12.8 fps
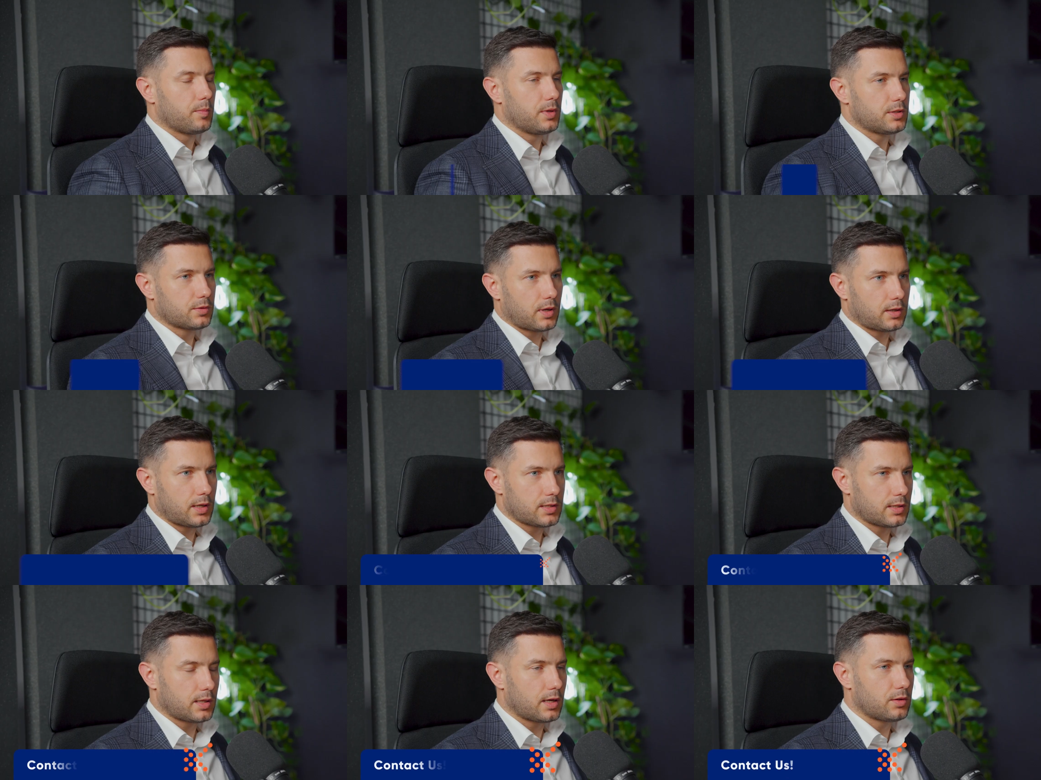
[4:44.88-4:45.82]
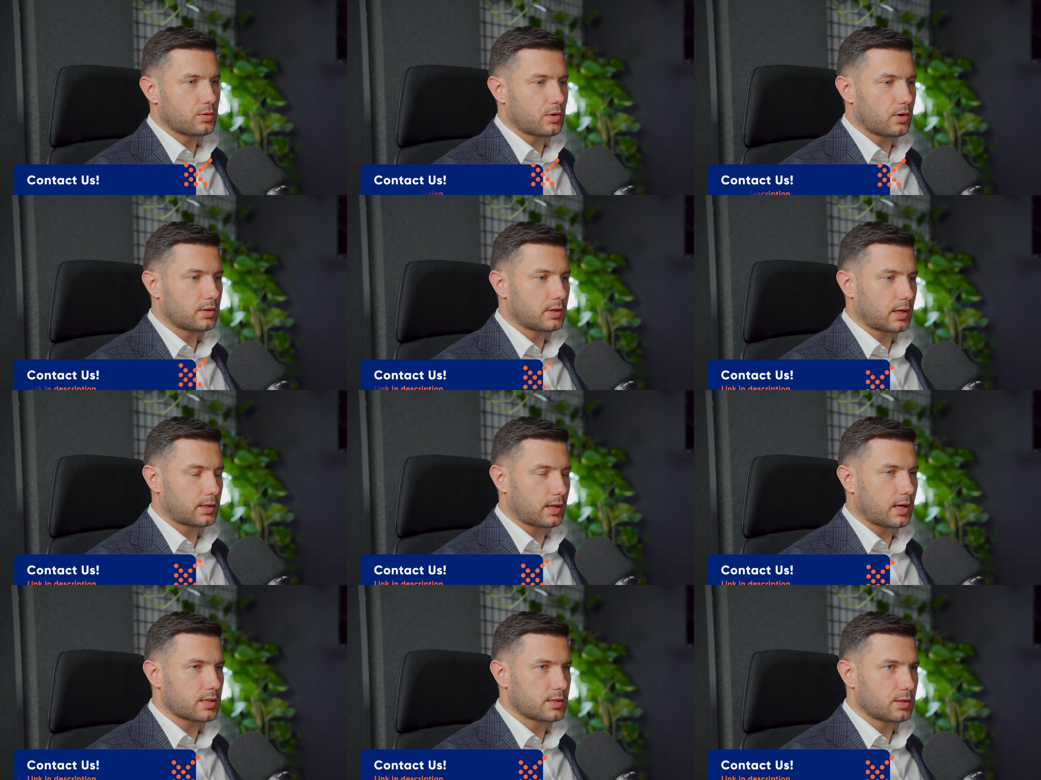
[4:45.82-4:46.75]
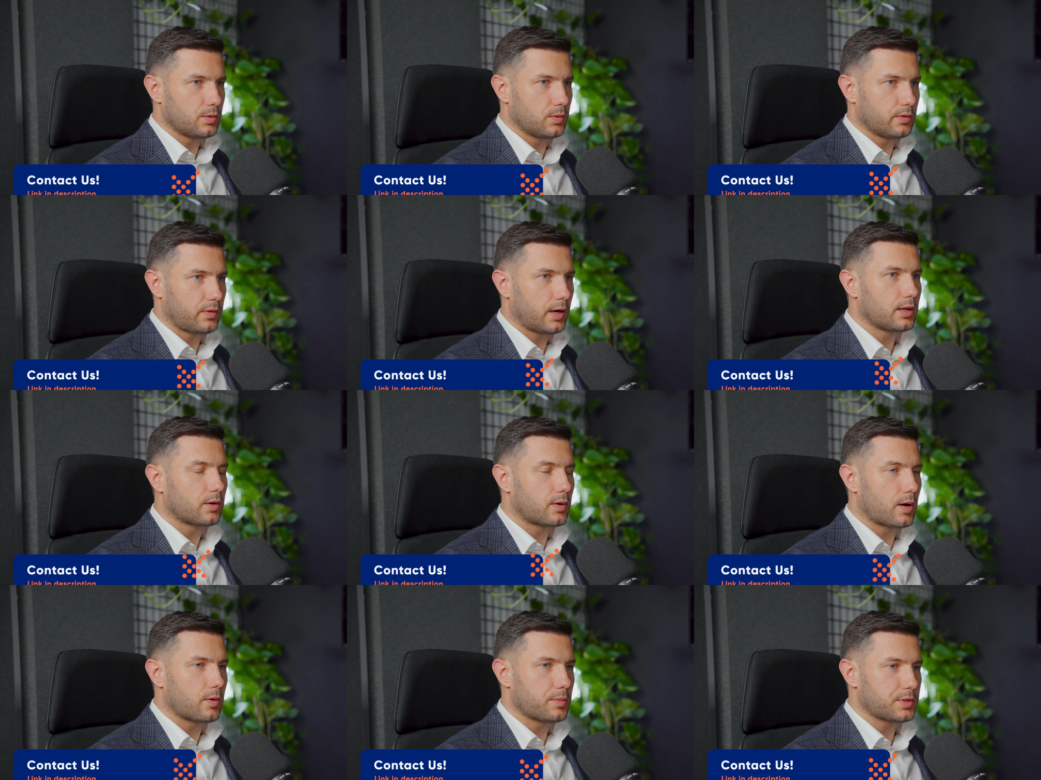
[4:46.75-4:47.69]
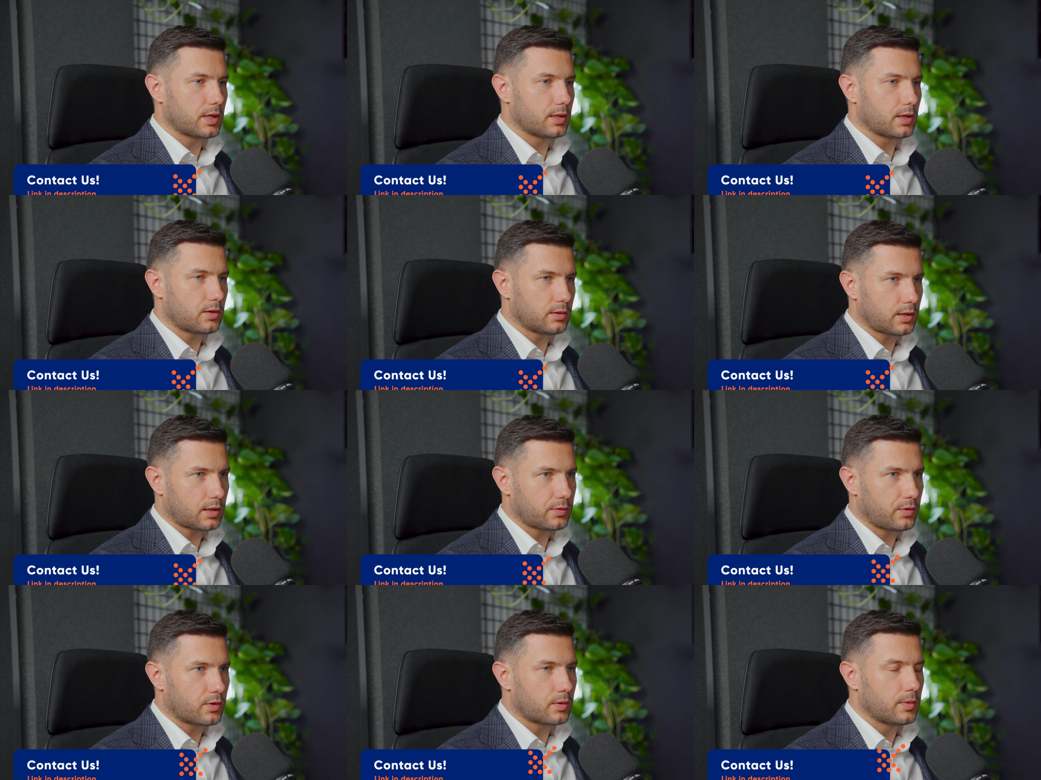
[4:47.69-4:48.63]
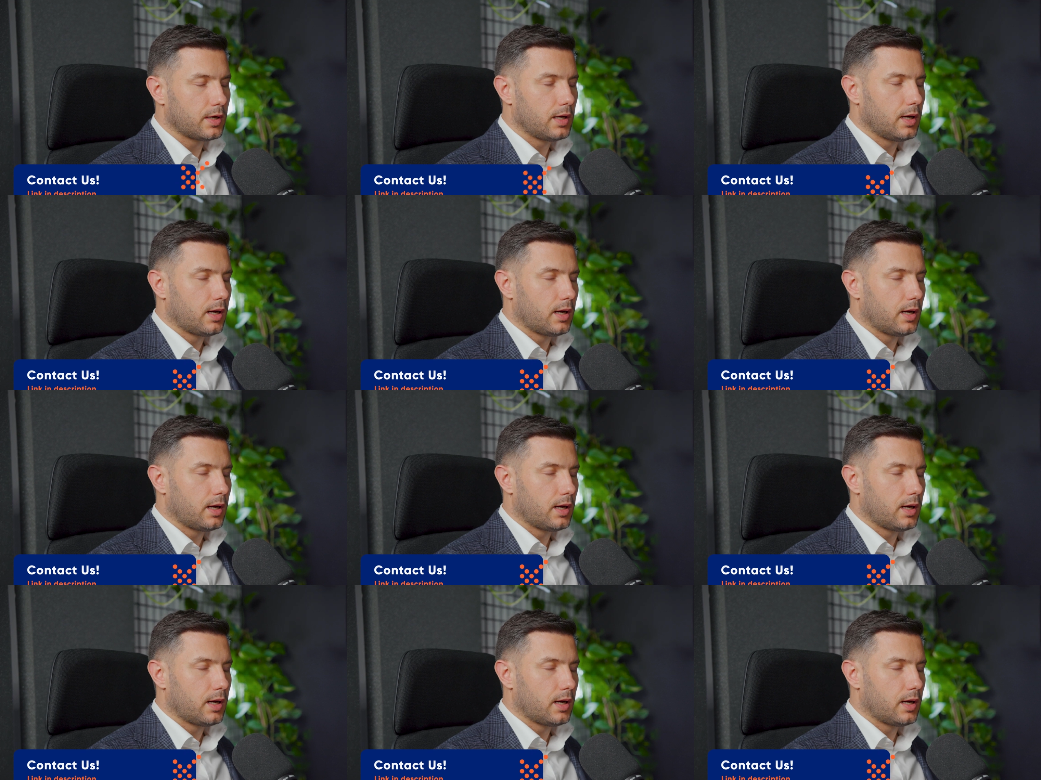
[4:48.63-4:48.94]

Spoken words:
please do not hesitate to contact us. You will find on our website the contact form,